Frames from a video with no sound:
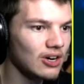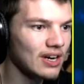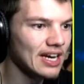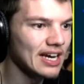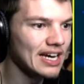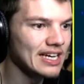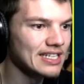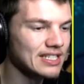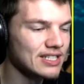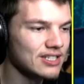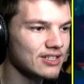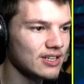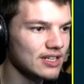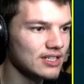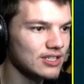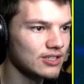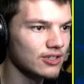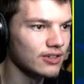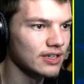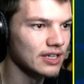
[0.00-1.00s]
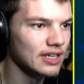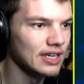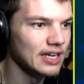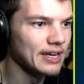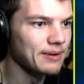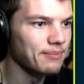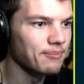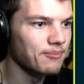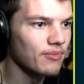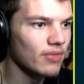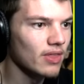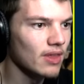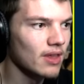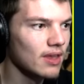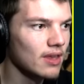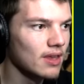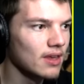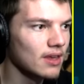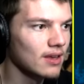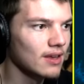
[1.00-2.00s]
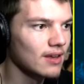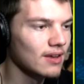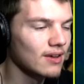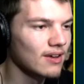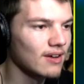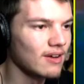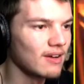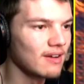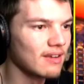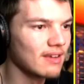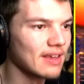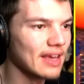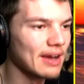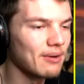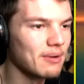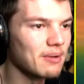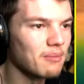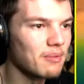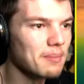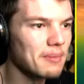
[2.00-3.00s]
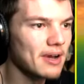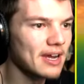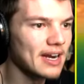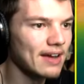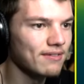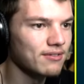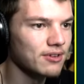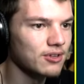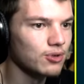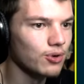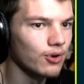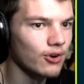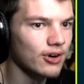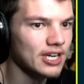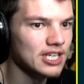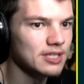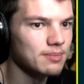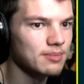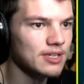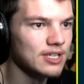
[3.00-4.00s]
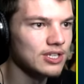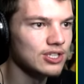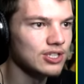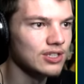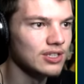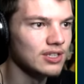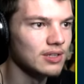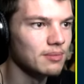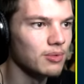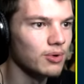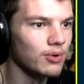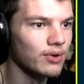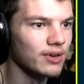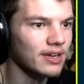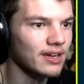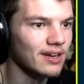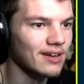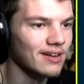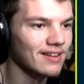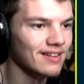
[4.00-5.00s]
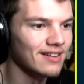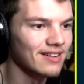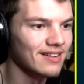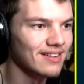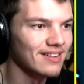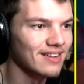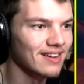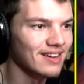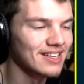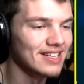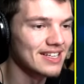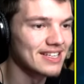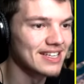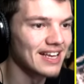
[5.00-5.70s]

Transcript: guys, it's turning night. Yeah, we might have to do our expedition in the morning, because